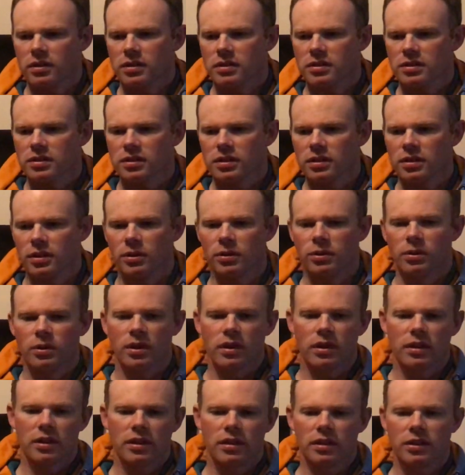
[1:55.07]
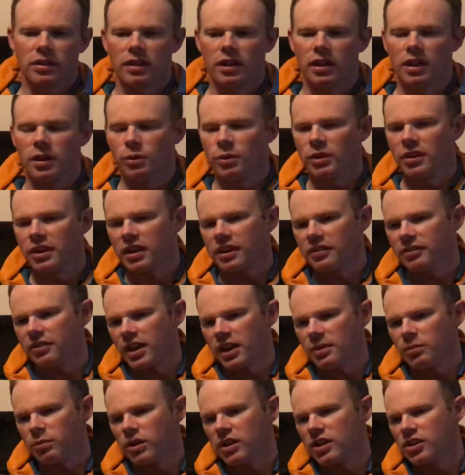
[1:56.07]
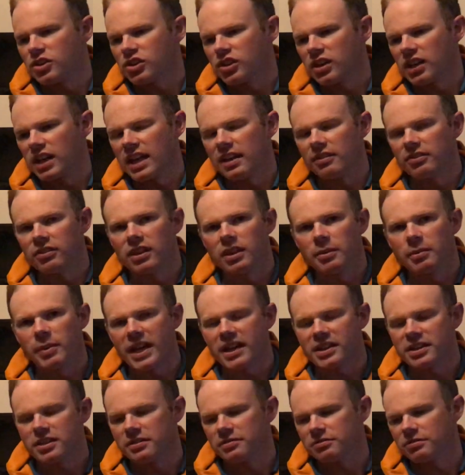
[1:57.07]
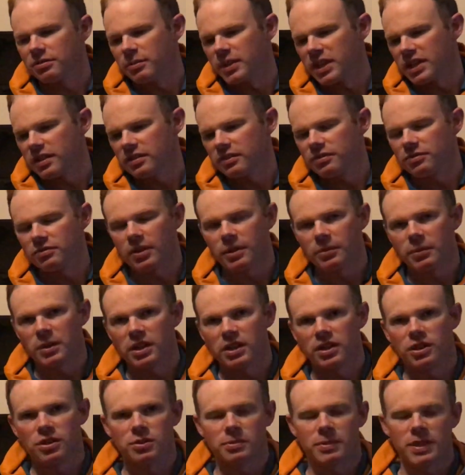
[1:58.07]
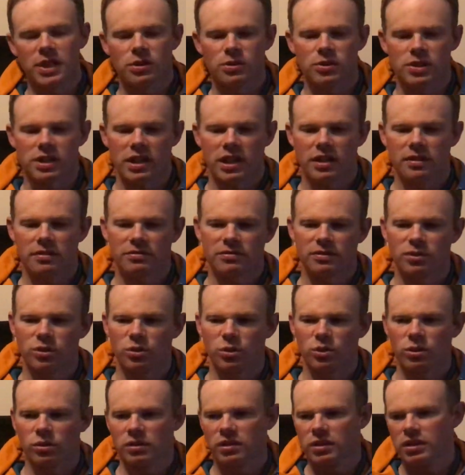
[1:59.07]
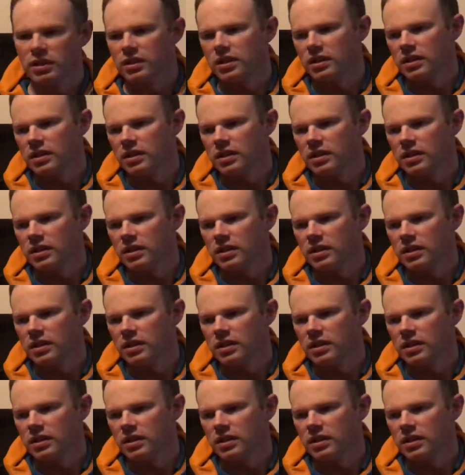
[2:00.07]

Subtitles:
So the lower the vibration level, the better for me. If I'm going to be using it for